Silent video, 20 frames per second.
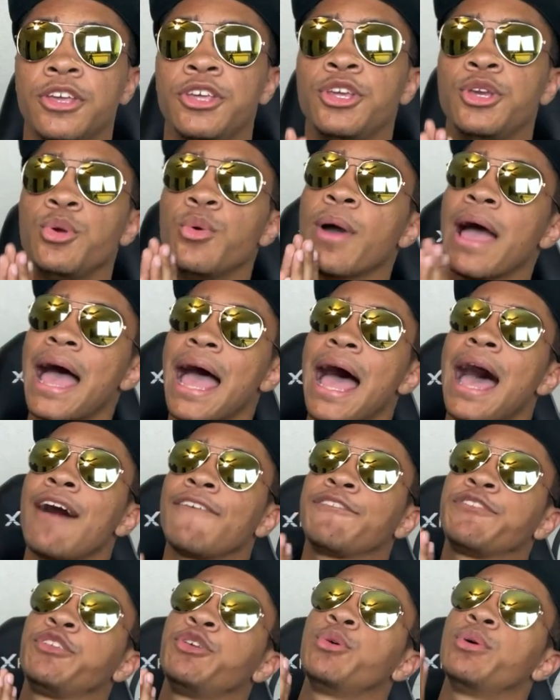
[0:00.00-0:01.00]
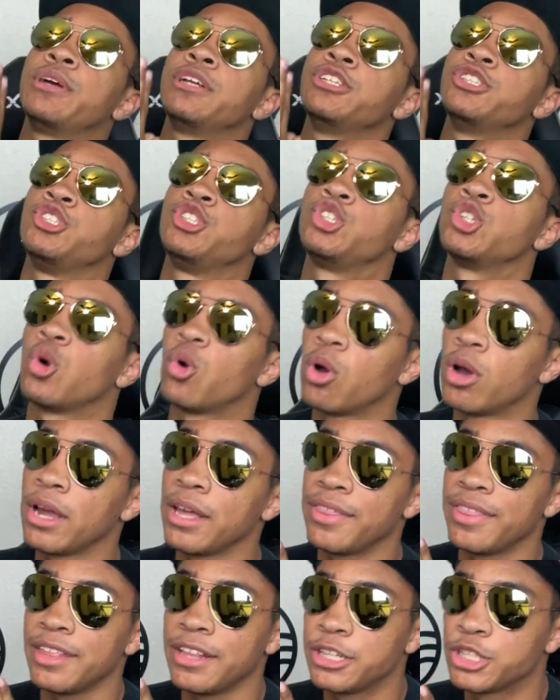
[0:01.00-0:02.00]
You have to
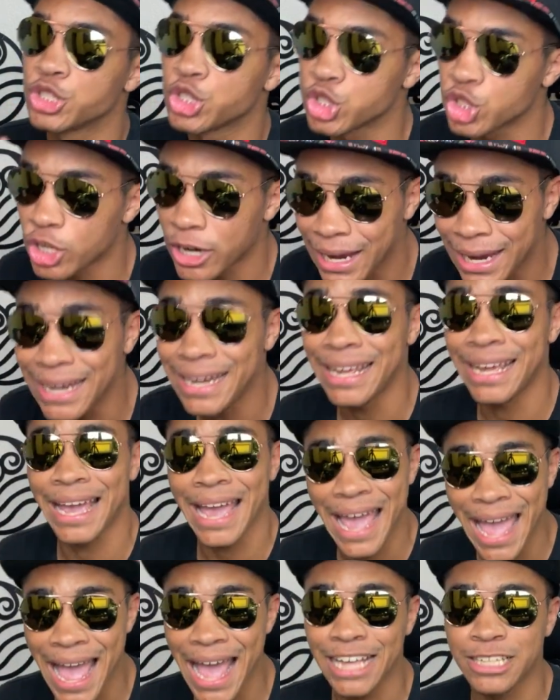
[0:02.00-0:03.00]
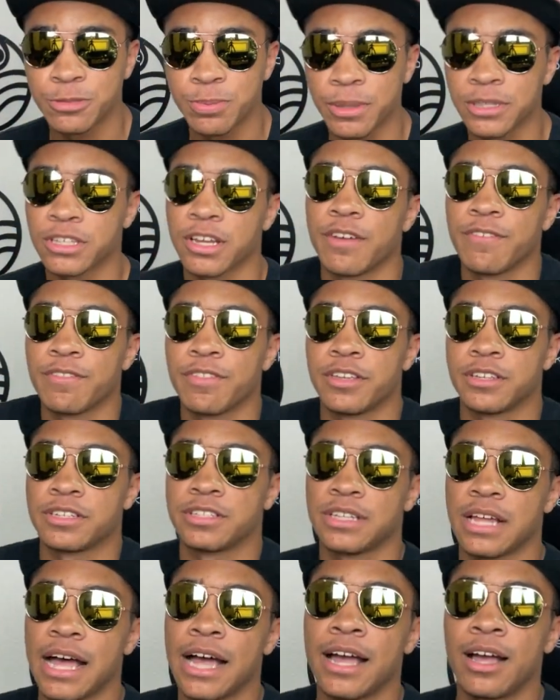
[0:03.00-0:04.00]
enjoy the training aspect of the
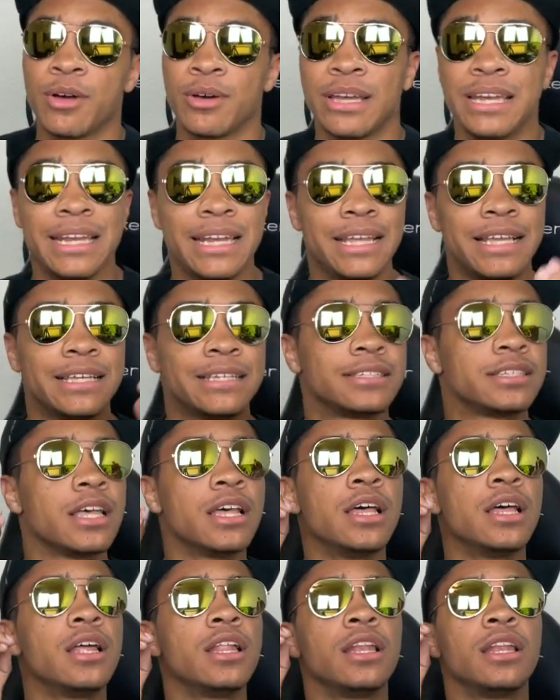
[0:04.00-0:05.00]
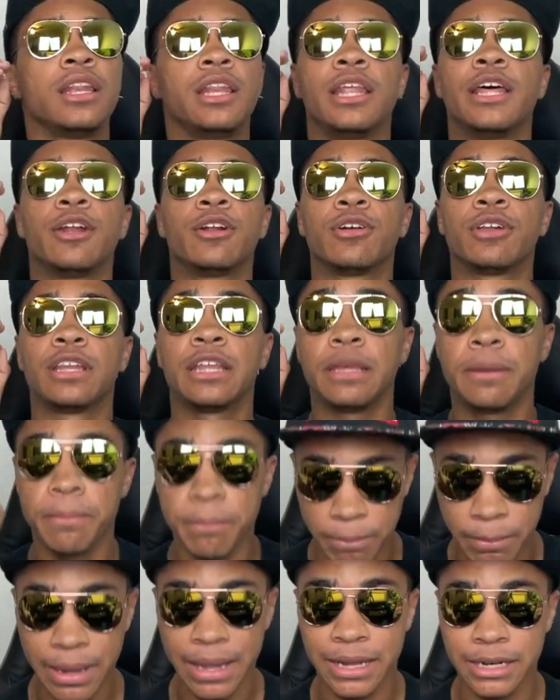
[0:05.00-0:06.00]
style. It is literally
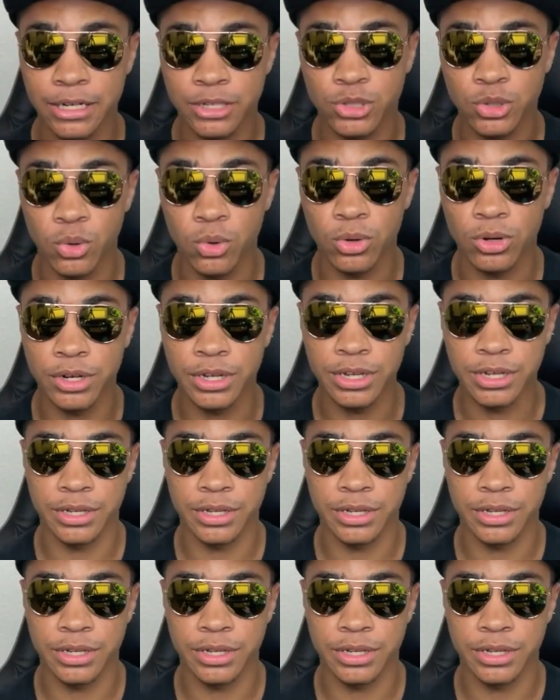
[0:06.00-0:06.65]
mandatory.